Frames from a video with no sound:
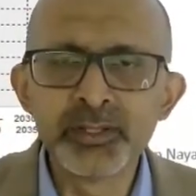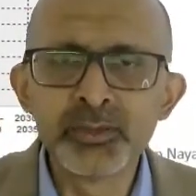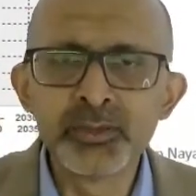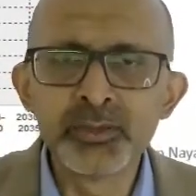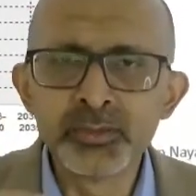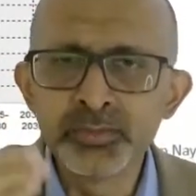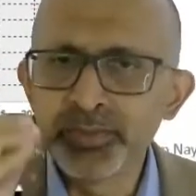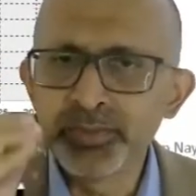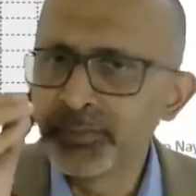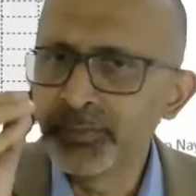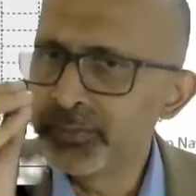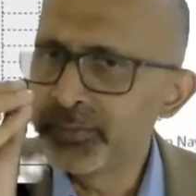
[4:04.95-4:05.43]

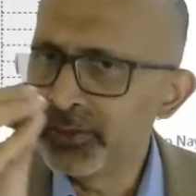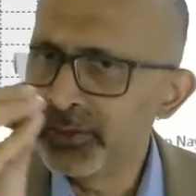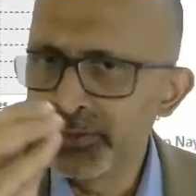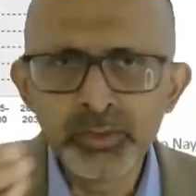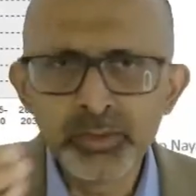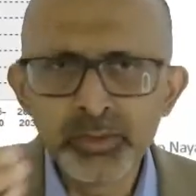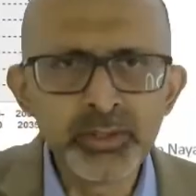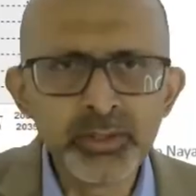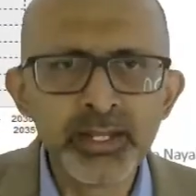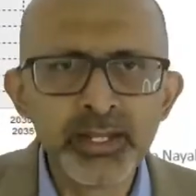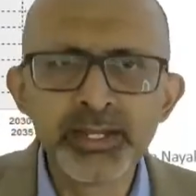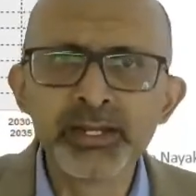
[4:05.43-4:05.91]
People don't
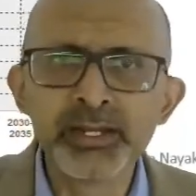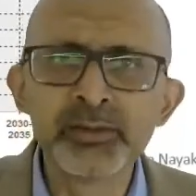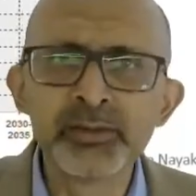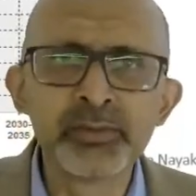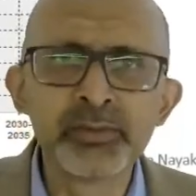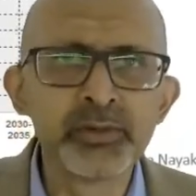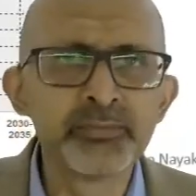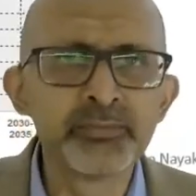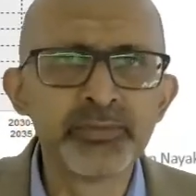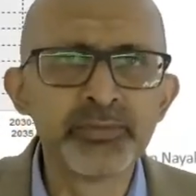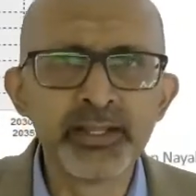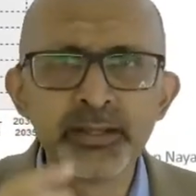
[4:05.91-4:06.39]
die out of
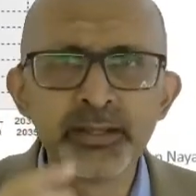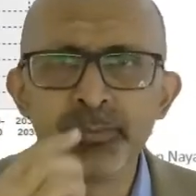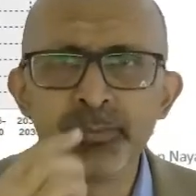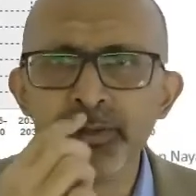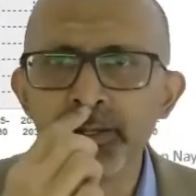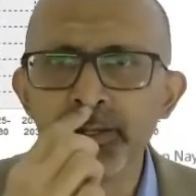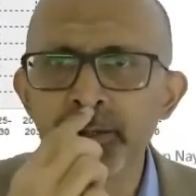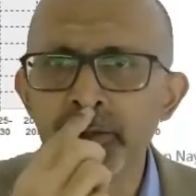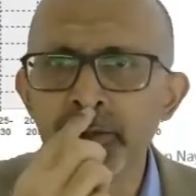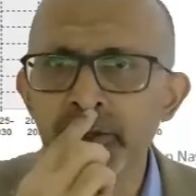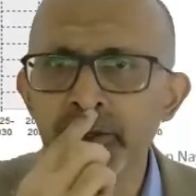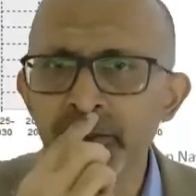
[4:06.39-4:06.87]
TB or
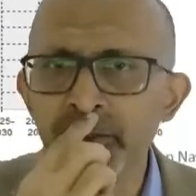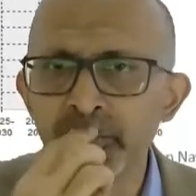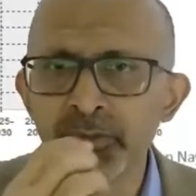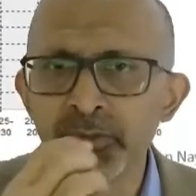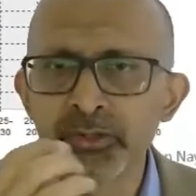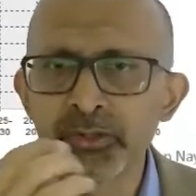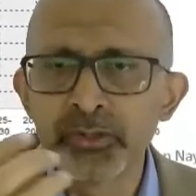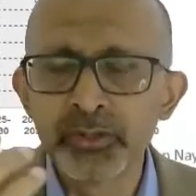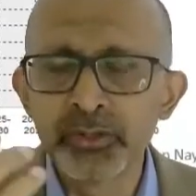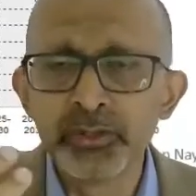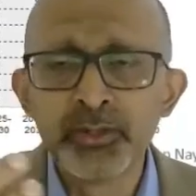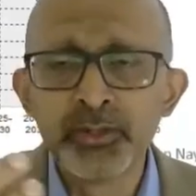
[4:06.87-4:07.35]

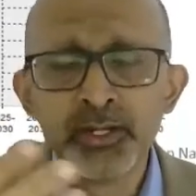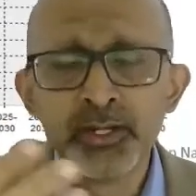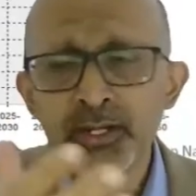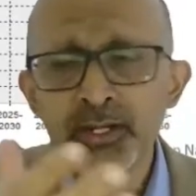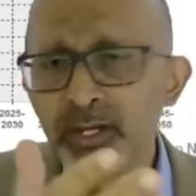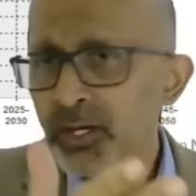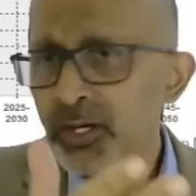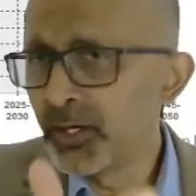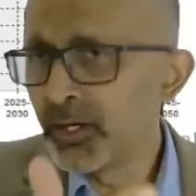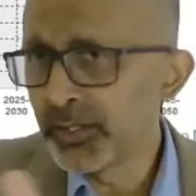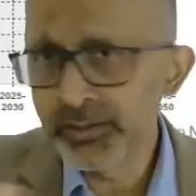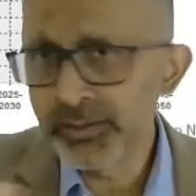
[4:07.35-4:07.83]
tuberculosis
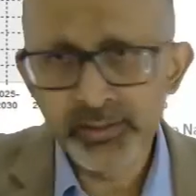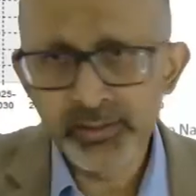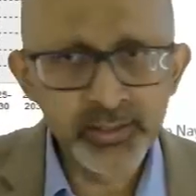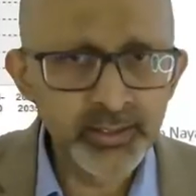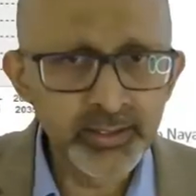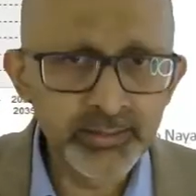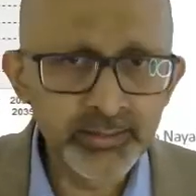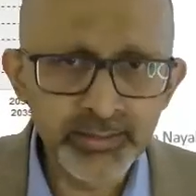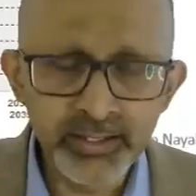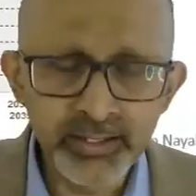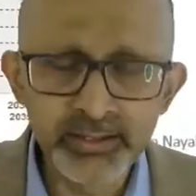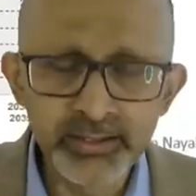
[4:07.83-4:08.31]
or
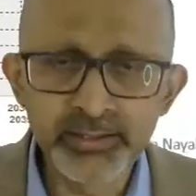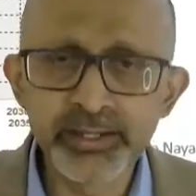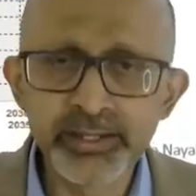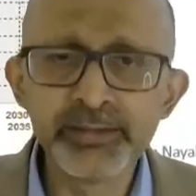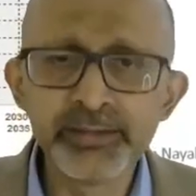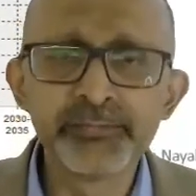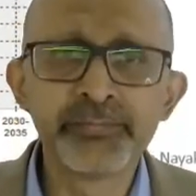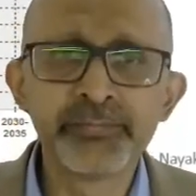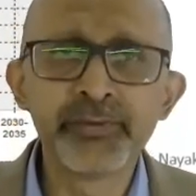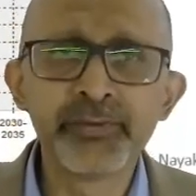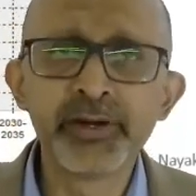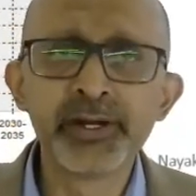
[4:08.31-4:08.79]

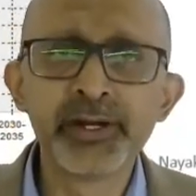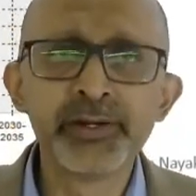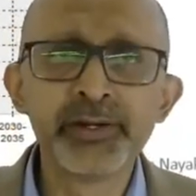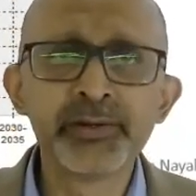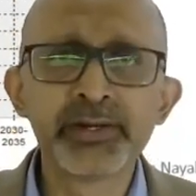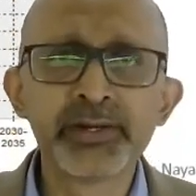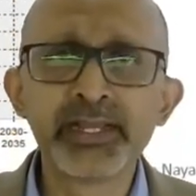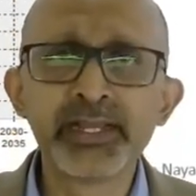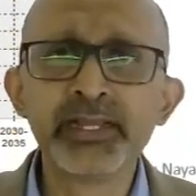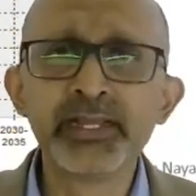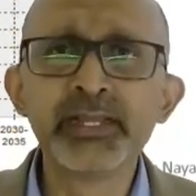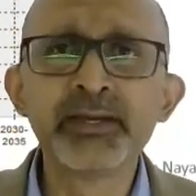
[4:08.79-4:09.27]
typhoid or
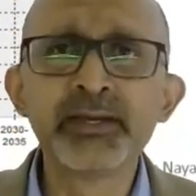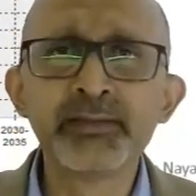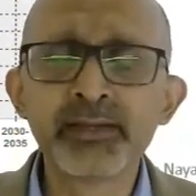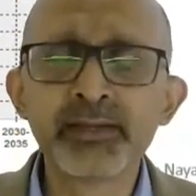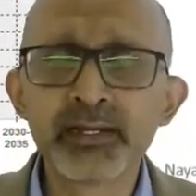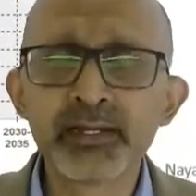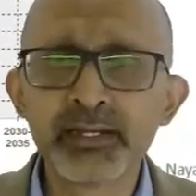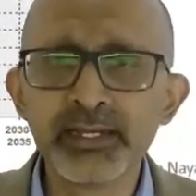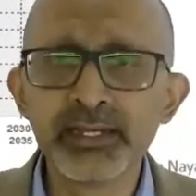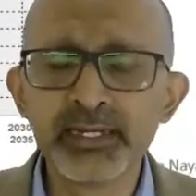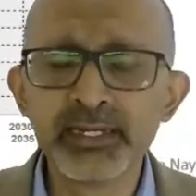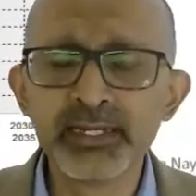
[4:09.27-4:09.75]
any other
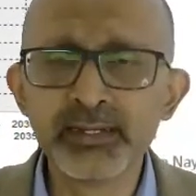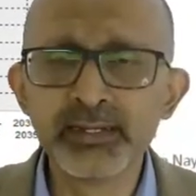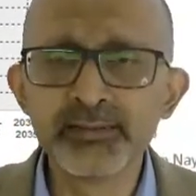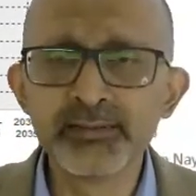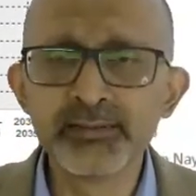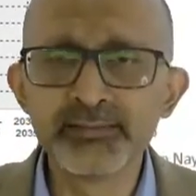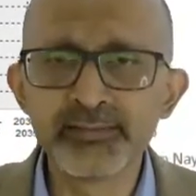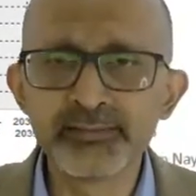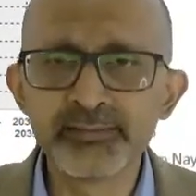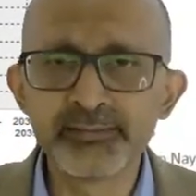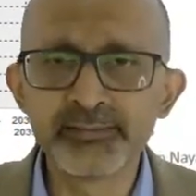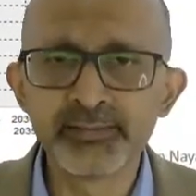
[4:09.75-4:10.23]

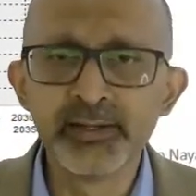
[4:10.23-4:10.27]
illnesses.